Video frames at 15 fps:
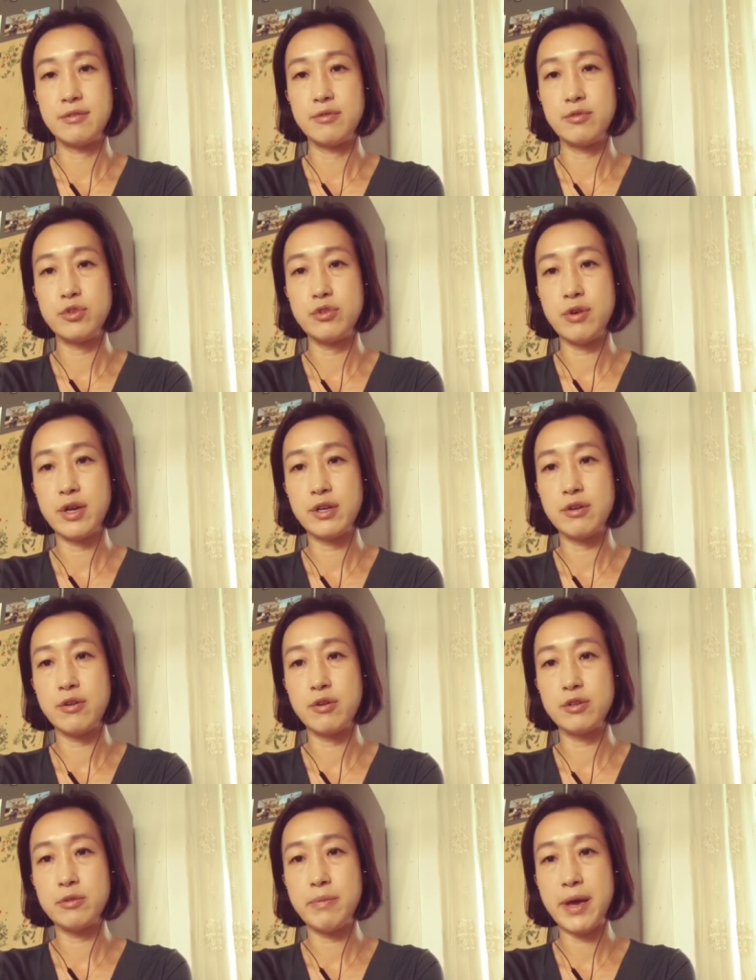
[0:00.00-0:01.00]
You are to
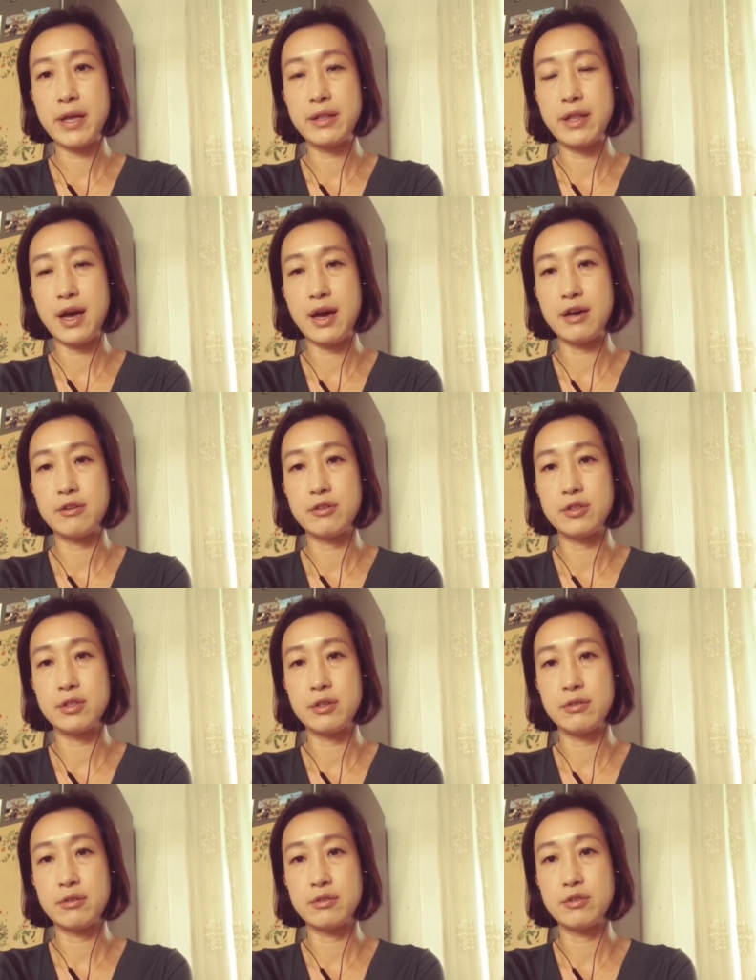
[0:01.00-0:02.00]
go to bed now,
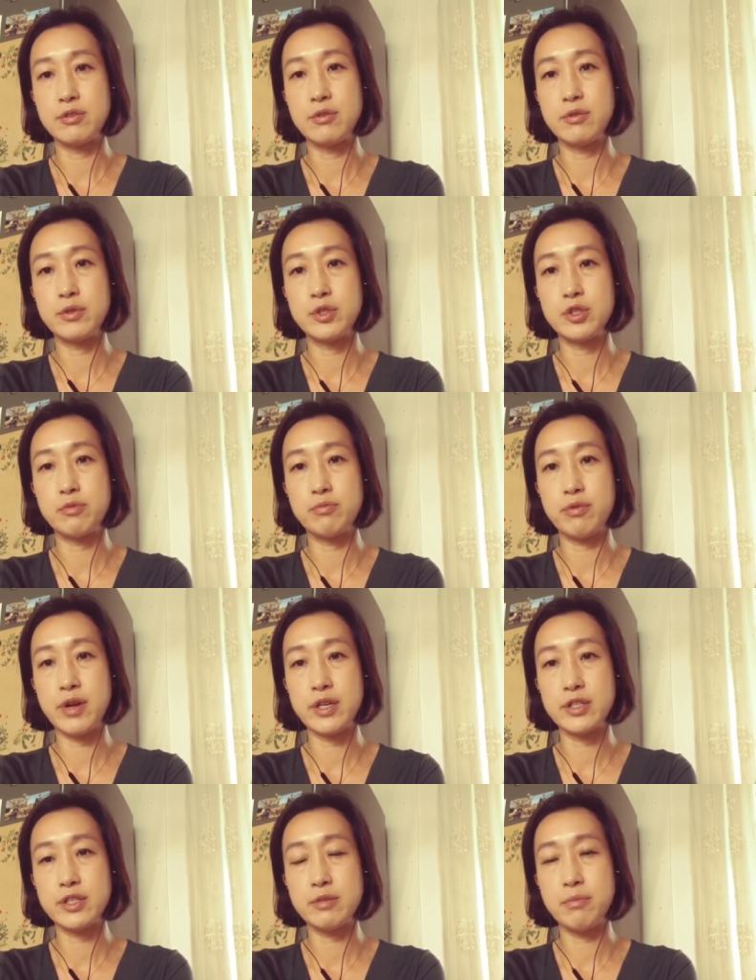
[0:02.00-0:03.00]
sir. Do it
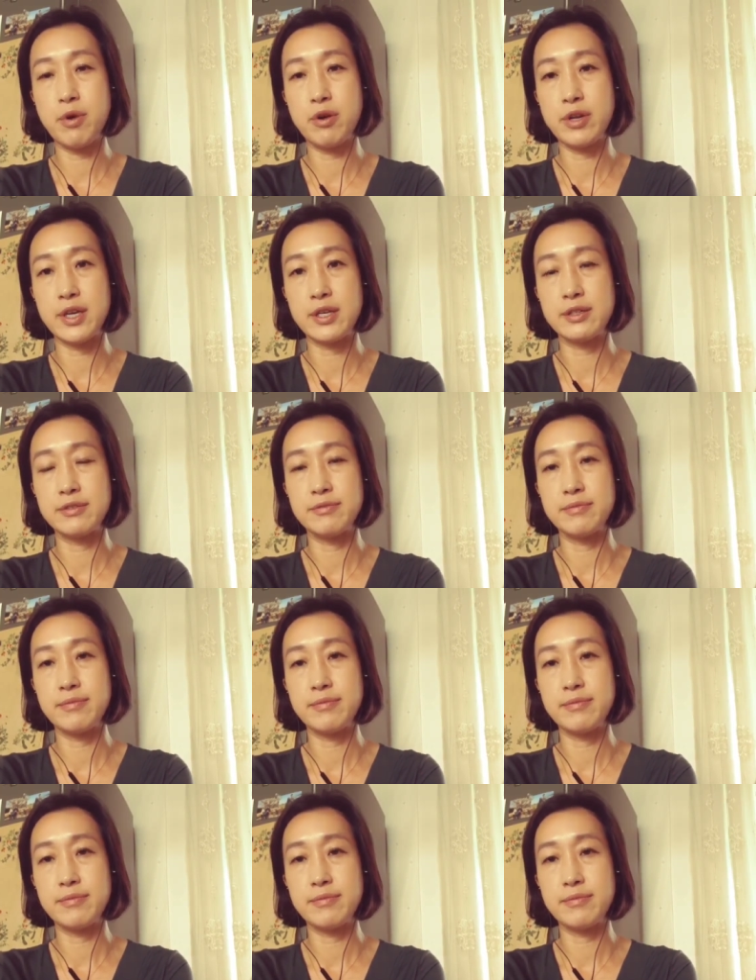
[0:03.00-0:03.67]
fresh morning.